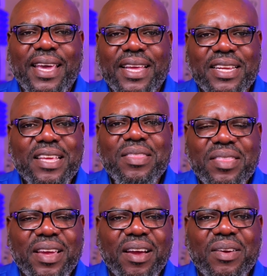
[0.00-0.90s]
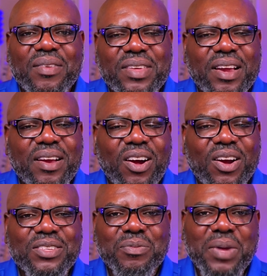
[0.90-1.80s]
And in there
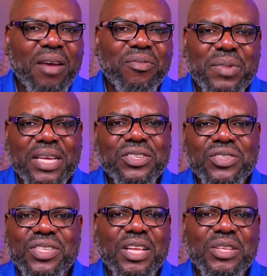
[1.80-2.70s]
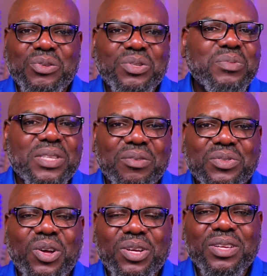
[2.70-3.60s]
are some affirmations that I do, some
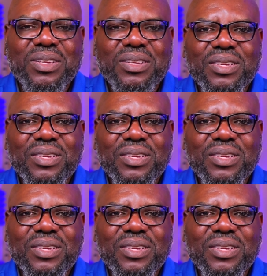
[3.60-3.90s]
self-talk,